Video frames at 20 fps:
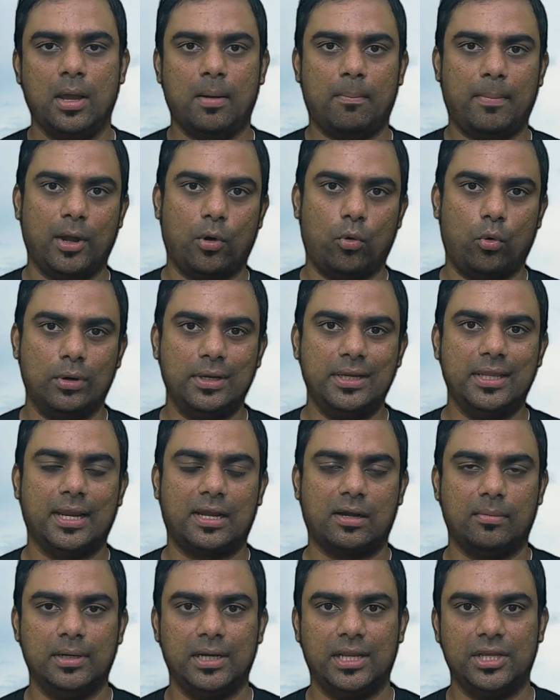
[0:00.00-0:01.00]
My only
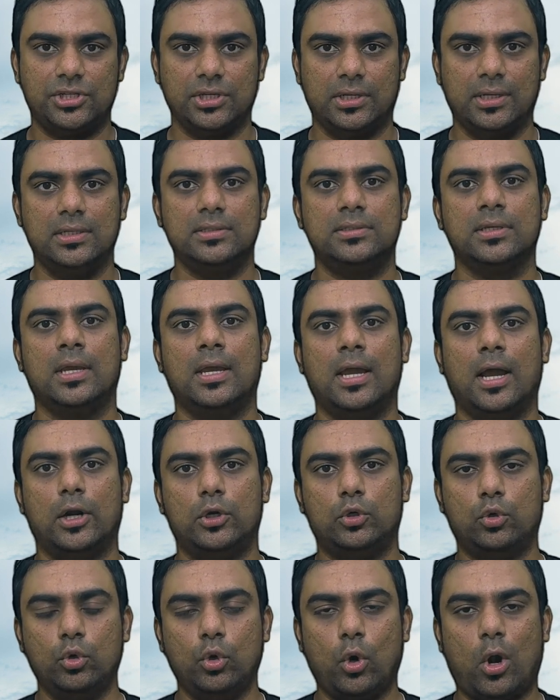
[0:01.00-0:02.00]
recommendation is
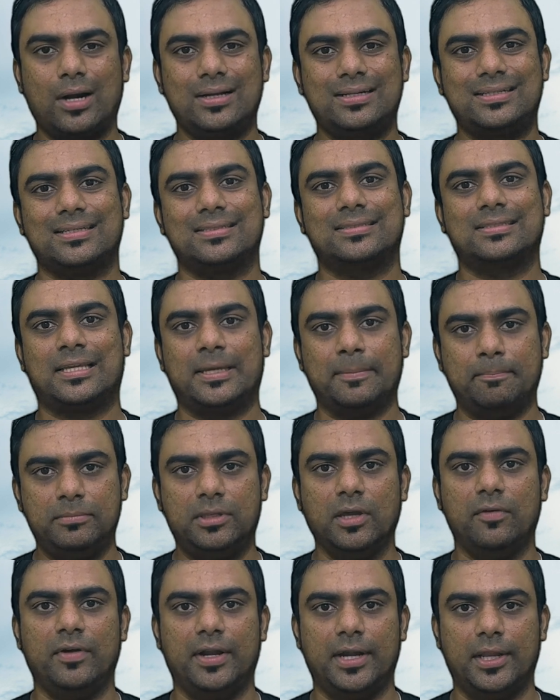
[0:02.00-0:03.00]
do not skip
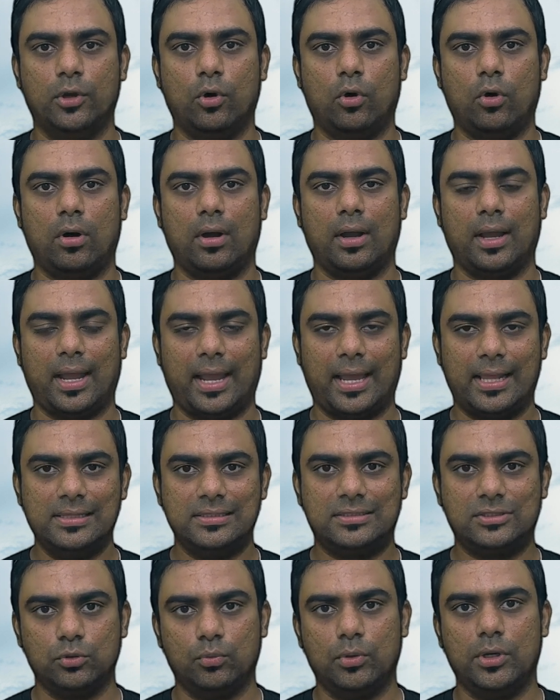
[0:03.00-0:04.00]
the video,
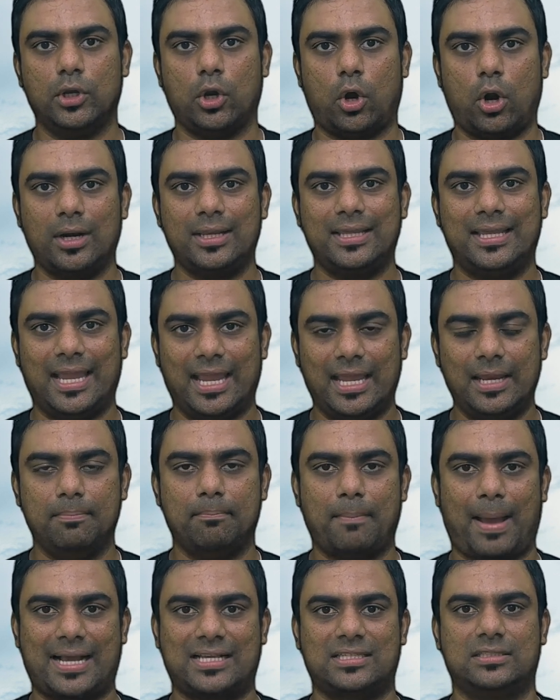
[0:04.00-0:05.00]
else you will not gain
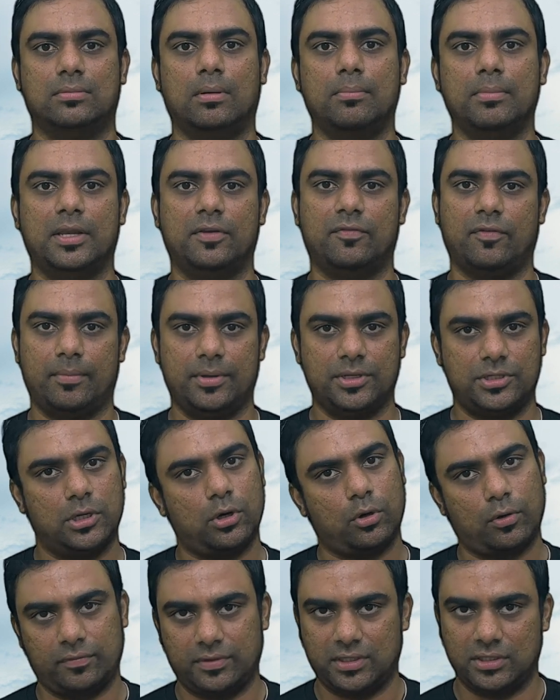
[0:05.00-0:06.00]
maximum information
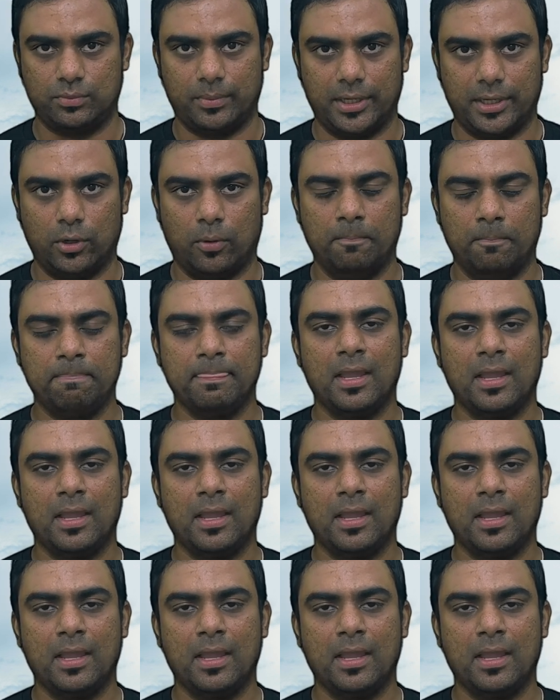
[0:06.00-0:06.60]
out of this video.